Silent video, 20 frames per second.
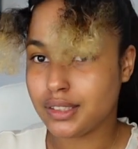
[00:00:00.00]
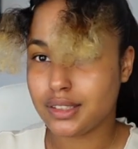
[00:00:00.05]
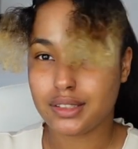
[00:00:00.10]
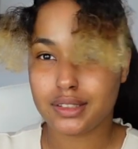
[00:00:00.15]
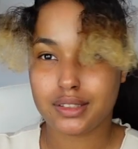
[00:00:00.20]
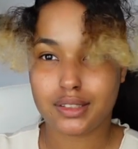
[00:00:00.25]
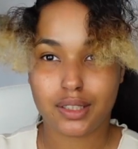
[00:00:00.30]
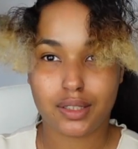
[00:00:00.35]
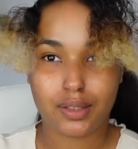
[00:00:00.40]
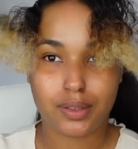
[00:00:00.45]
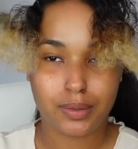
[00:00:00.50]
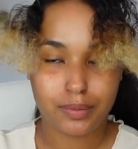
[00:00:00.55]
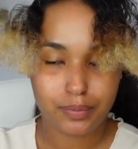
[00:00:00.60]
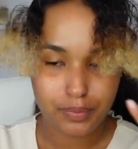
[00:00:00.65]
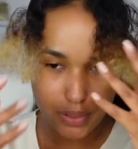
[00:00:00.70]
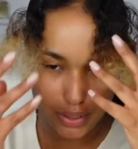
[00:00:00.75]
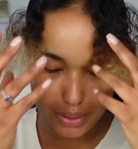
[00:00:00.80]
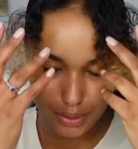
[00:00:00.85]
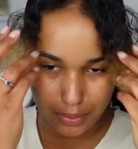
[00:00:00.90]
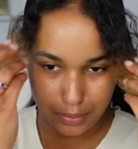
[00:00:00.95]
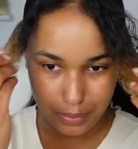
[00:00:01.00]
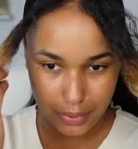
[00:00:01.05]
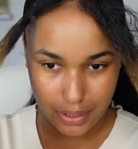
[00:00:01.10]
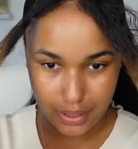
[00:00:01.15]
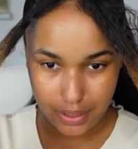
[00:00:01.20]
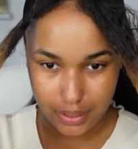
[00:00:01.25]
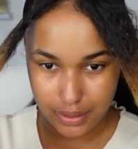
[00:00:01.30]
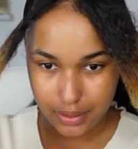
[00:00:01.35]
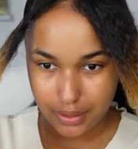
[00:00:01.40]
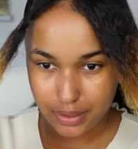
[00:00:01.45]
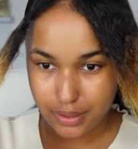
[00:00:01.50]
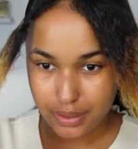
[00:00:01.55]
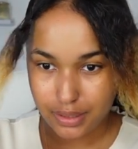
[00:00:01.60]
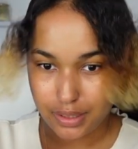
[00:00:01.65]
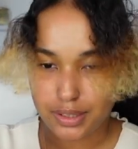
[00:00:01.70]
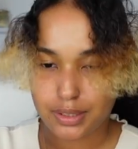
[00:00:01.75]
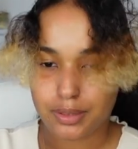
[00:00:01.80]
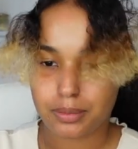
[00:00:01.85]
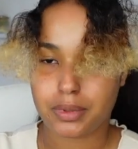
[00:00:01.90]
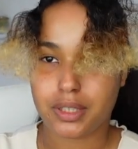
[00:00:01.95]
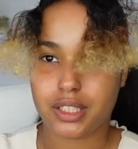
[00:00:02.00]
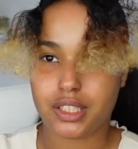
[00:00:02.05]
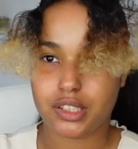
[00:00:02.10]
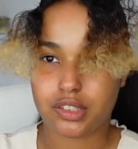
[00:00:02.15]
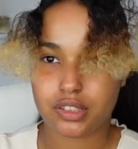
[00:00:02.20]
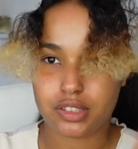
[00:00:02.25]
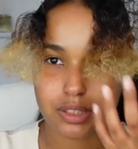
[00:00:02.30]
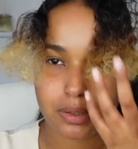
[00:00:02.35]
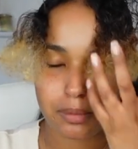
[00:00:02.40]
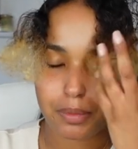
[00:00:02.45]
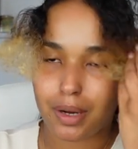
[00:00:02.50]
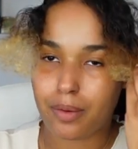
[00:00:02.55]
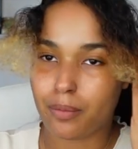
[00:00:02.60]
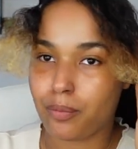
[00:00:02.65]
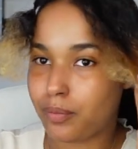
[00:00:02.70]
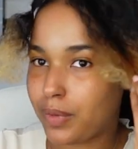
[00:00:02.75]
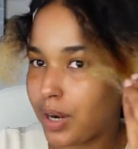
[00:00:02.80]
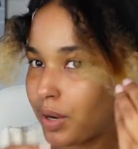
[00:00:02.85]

so this will be nice this will be interesting but i'm,